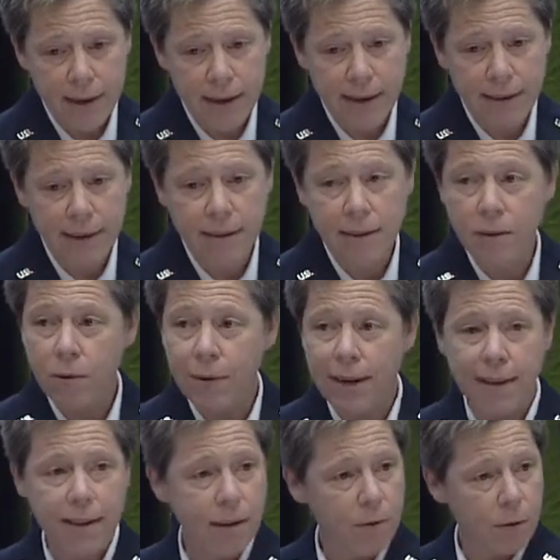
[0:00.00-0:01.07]
it didn't do
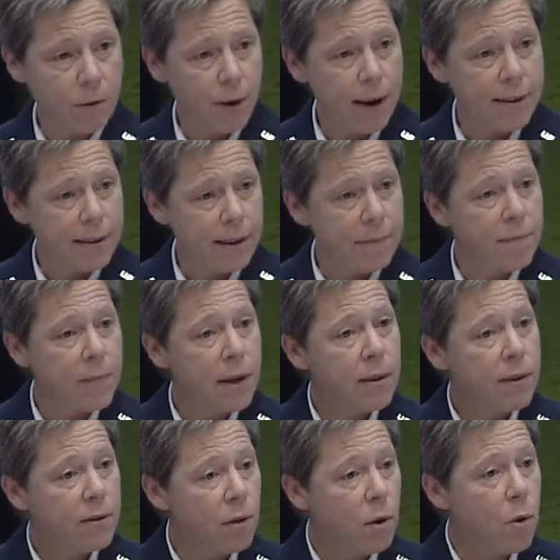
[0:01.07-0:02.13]
anything for Tracy.
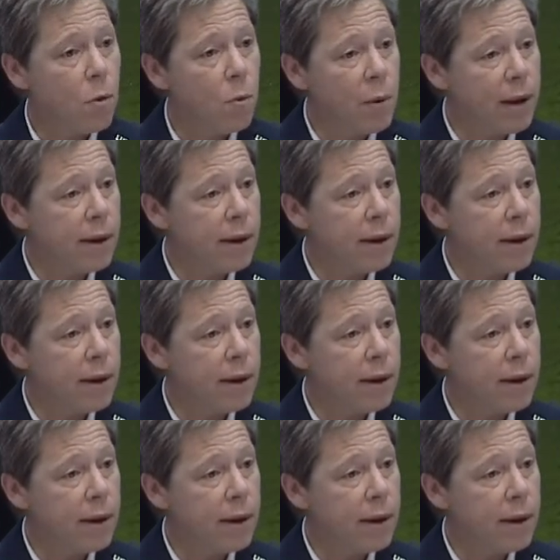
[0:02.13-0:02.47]
So